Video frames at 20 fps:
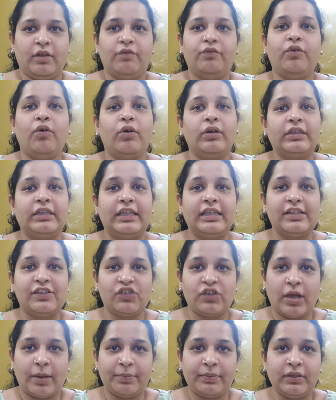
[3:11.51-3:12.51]
For this
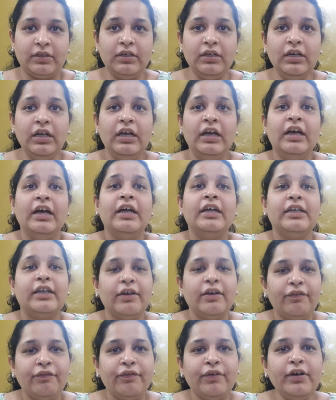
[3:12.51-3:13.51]
chapter,
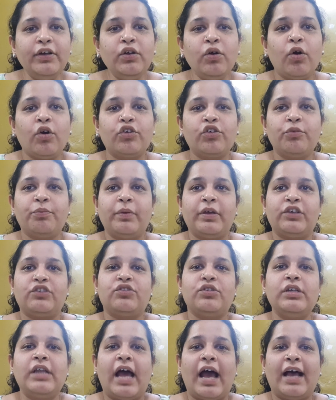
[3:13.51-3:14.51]
different
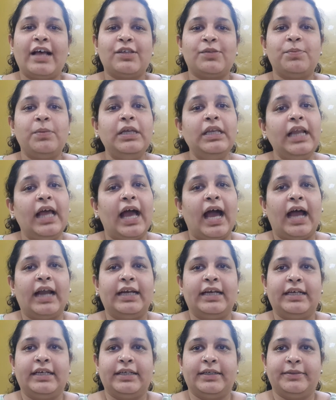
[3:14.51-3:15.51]
occupation has been
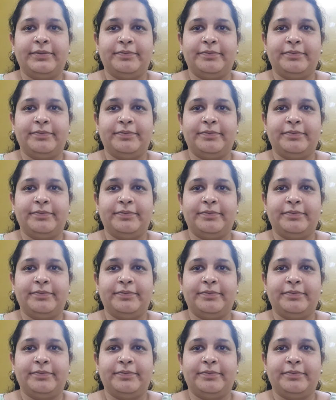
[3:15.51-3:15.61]
added.